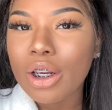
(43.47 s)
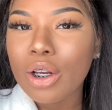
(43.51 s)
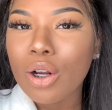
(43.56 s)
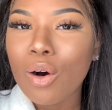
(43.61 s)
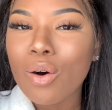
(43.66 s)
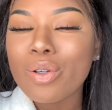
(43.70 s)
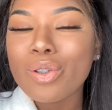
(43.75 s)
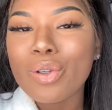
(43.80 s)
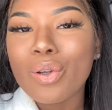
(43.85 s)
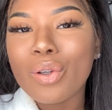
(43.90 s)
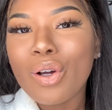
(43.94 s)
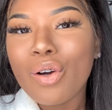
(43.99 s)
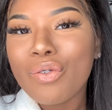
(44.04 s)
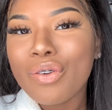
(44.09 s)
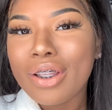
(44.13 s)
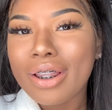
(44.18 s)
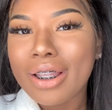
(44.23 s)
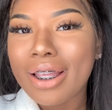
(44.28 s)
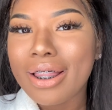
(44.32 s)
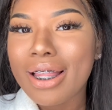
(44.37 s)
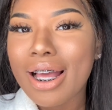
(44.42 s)
also don't
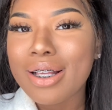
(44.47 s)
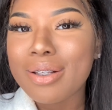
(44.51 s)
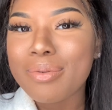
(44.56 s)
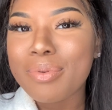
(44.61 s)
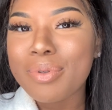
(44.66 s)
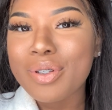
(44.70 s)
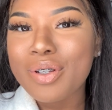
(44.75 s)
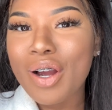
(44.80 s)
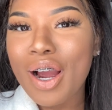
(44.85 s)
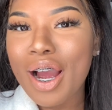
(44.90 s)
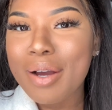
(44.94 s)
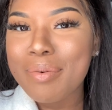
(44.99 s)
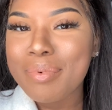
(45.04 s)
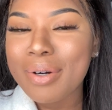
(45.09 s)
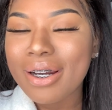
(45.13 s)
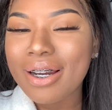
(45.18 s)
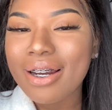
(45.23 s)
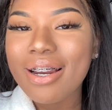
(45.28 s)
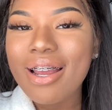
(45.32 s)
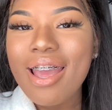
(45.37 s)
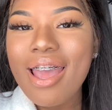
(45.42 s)
forget to hit that subscribe
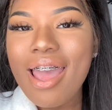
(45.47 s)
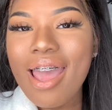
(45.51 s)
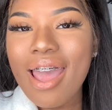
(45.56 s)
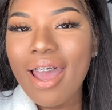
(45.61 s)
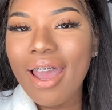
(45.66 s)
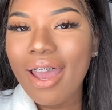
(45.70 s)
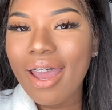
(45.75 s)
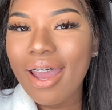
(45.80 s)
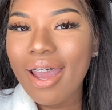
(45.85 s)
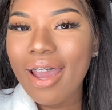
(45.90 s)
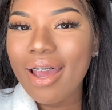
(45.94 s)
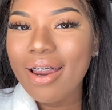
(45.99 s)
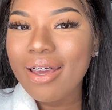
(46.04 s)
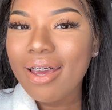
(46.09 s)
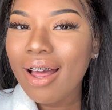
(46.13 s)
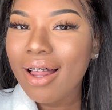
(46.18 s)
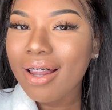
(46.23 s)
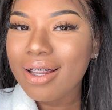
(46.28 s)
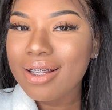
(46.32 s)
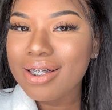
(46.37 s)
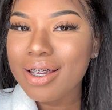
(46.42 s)
button. And yeah,
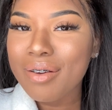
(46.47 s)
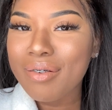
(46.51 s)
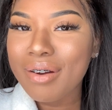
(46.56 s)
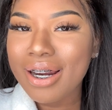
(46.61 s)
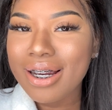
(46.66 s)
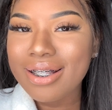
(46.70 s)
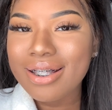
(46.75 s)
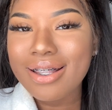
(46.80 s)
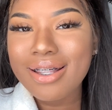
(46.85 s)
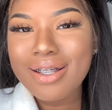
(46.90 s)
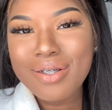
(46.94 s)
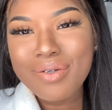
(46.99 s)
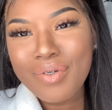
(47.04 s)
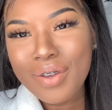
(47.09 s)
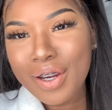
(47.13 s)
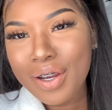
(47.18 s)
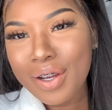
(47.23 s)
let's get right into this video.